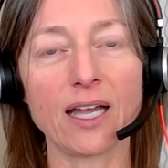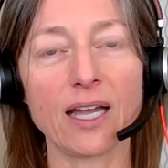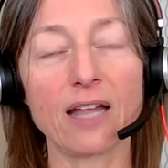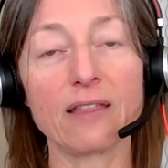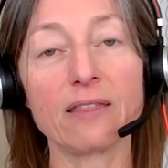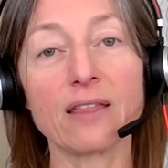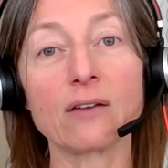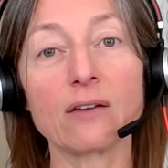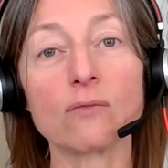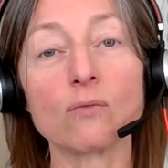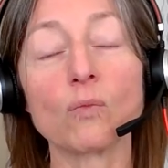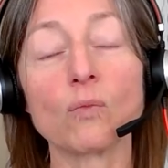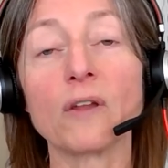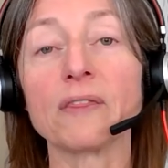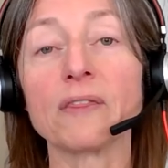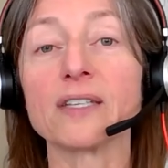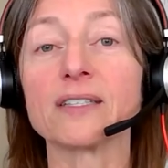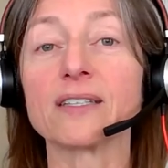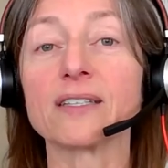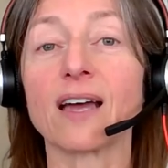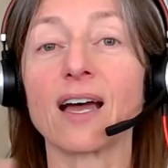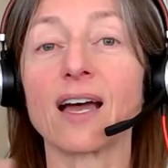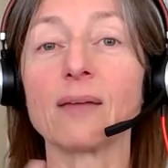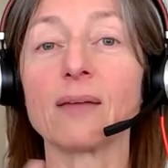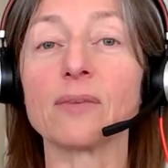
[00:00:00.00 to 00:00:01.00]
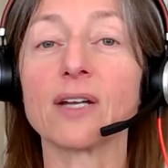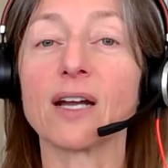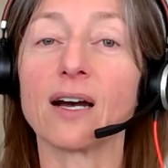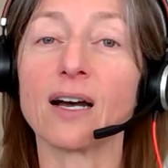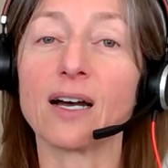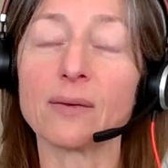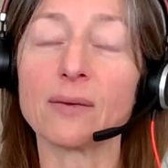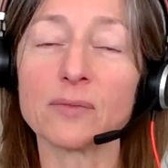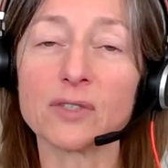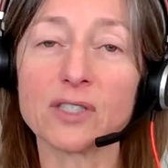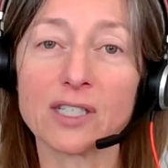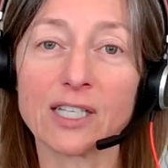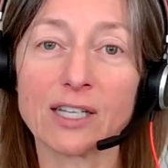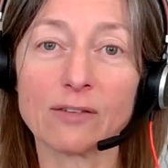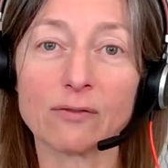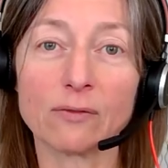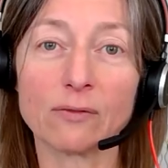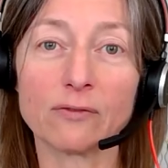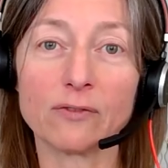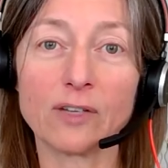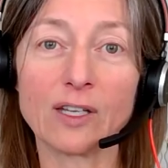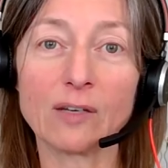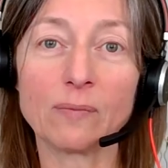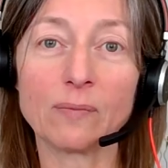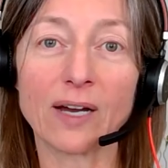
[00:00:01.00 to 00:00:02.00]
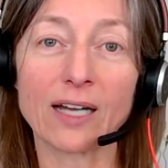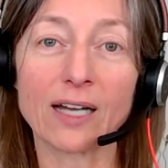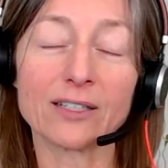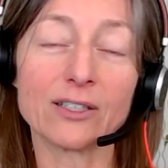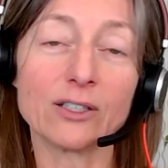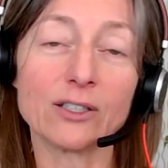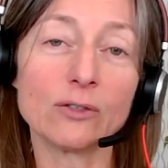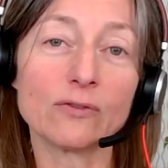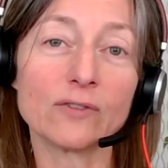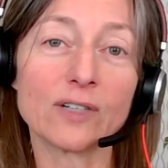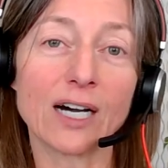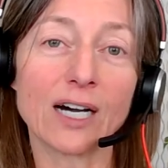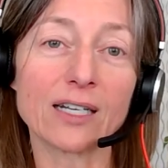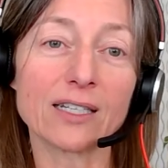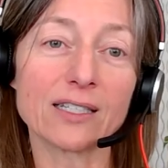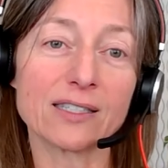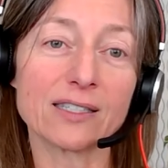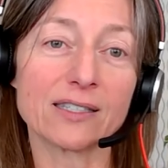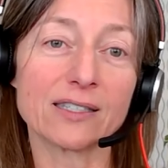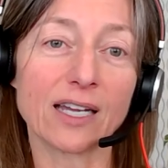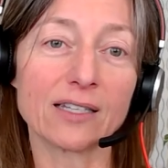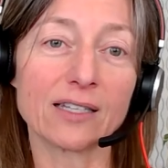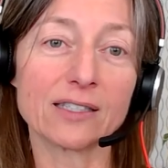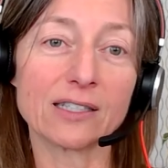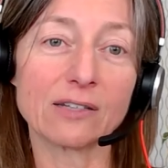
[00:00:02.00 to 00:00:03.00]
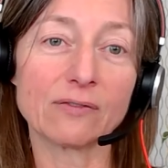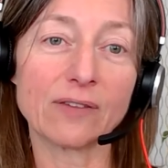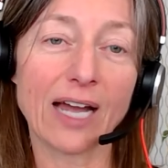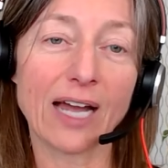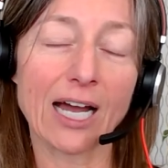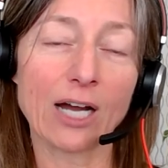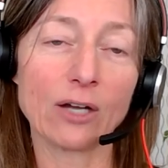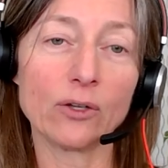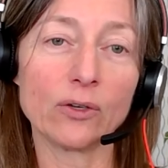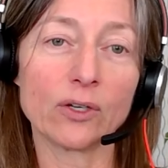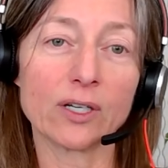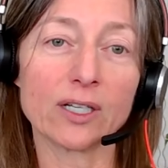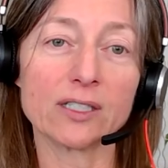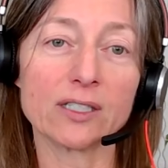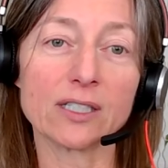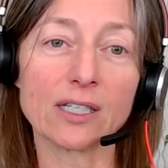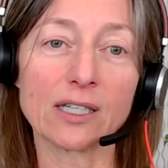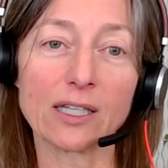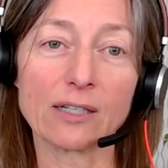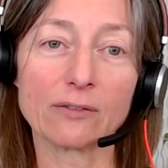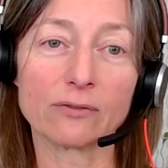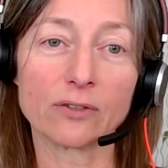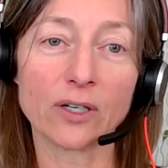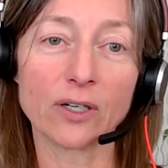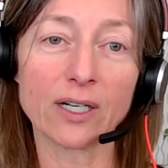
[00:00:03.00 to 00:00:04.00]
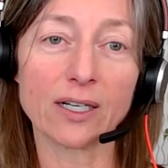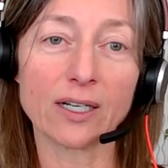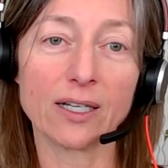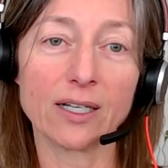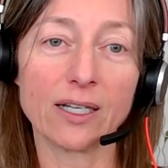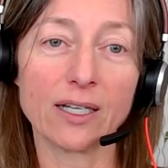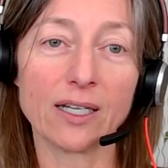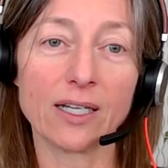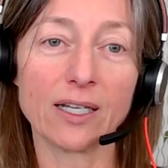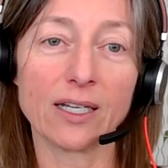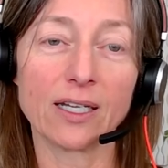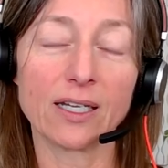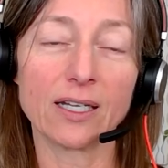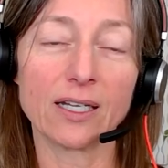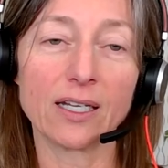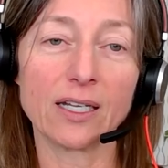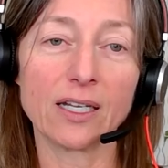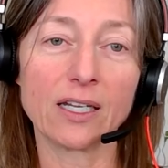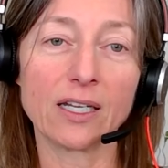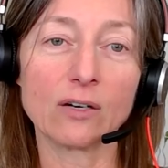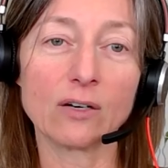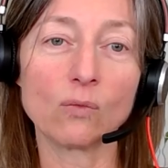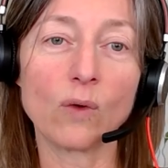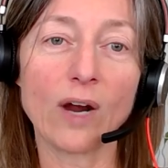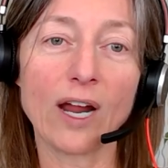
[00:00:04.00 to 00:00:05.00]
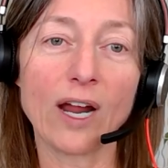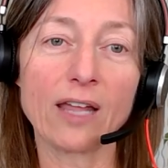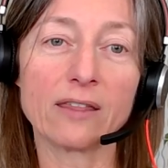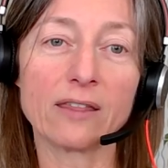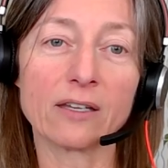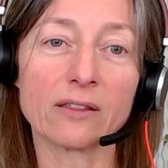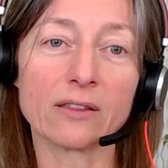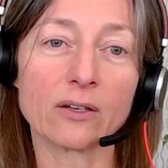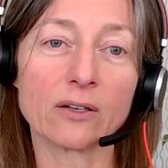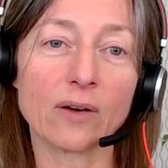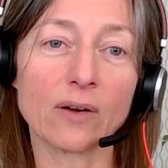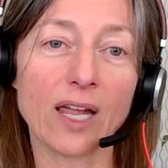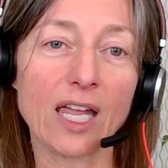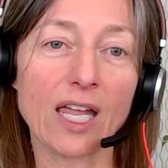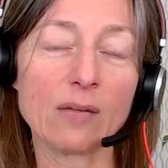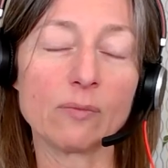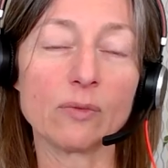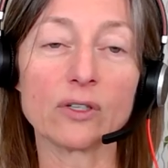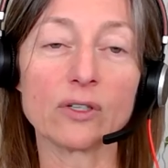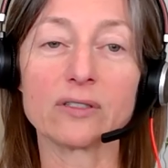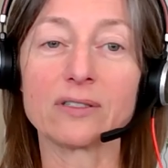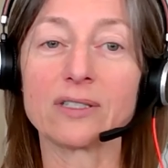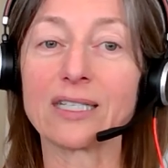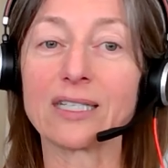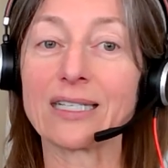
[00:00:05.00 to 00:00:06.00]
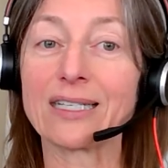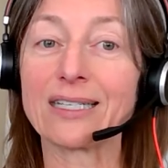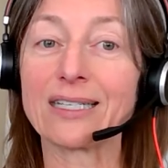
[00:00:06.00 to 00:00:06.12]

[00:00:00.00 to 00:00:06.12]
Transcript: and then when the time comes to give them feedback you've got a sense of how you can deliver it in a way that they're able to